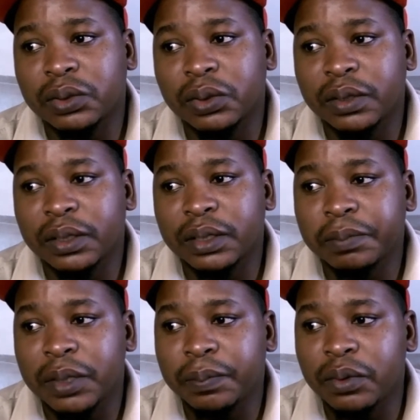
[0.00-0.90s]
sure
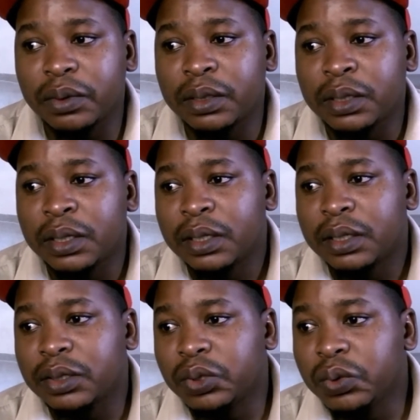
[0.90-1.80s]
that people
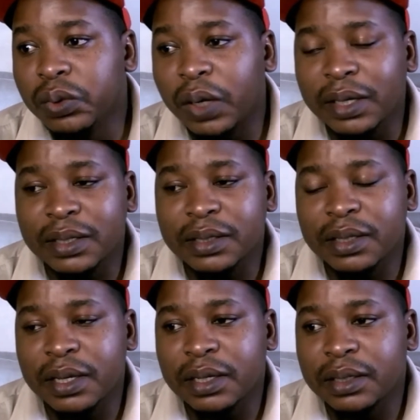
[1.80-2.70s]
do
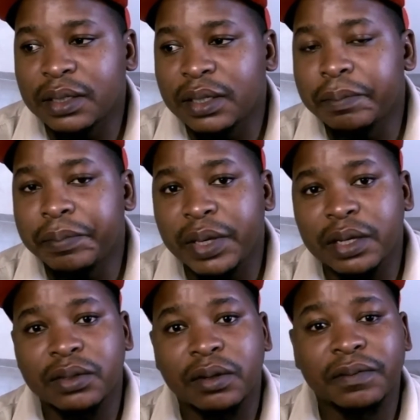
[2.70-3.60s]
understand the
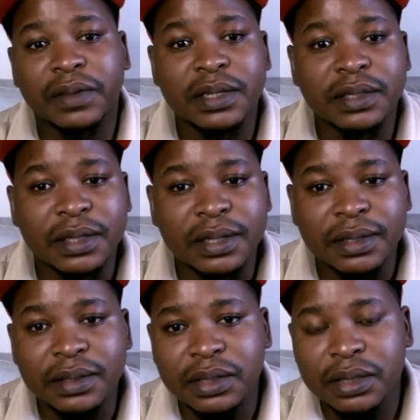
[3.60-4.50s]
impact of these
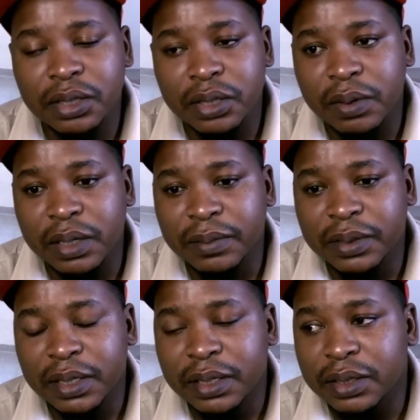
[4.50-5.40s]
things. You know what
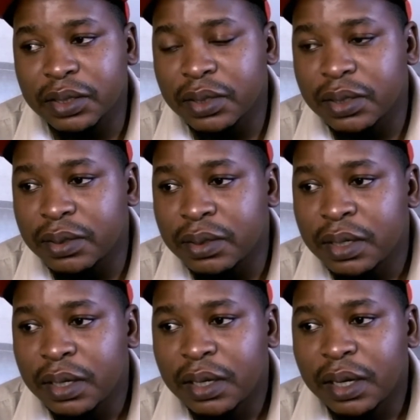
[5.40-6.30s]
I'm saying? So
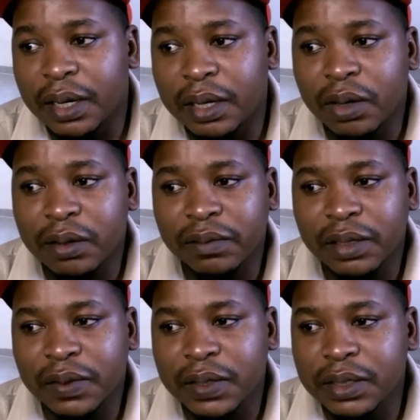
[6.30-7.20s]
one
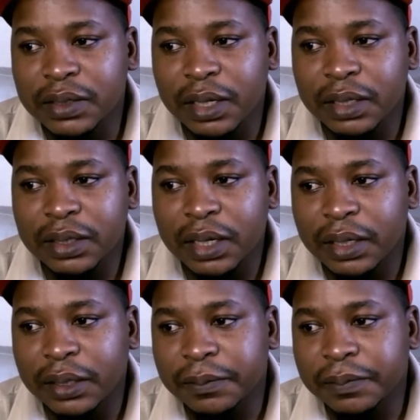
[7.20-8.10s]
of the things that
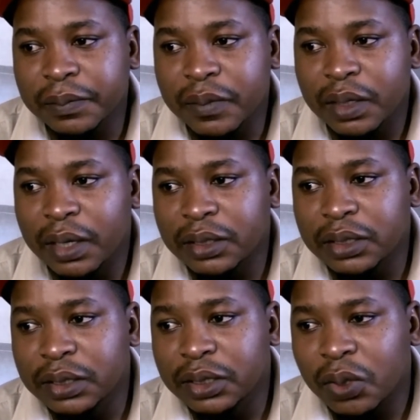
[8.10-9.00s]
I
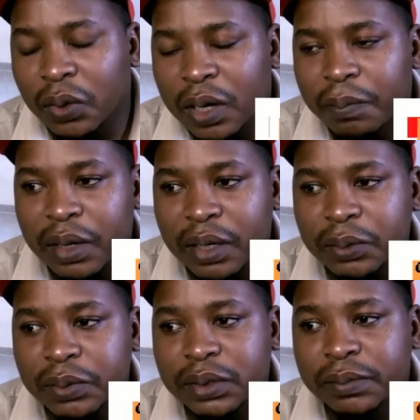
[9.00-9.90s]
did talk
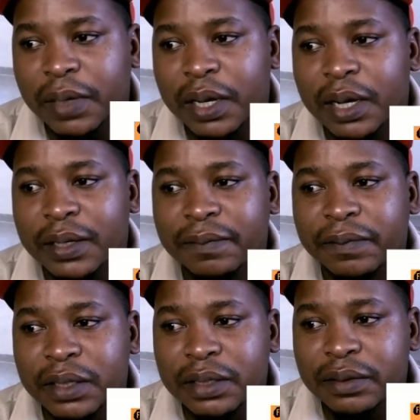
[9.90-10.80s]
about with my other
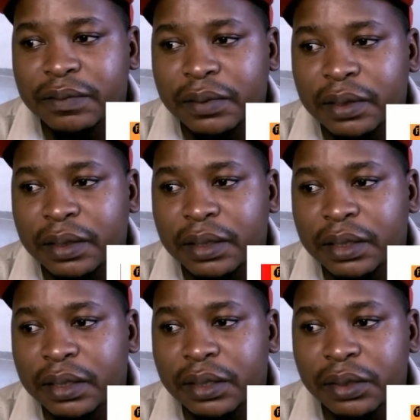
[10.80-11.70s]
friend,
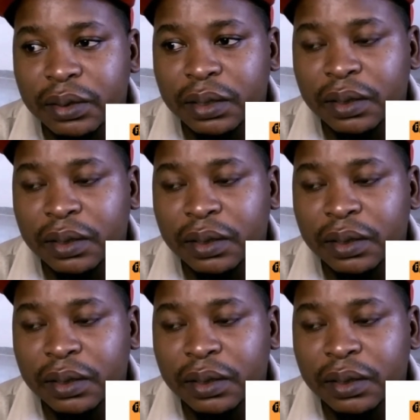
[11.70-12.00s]
he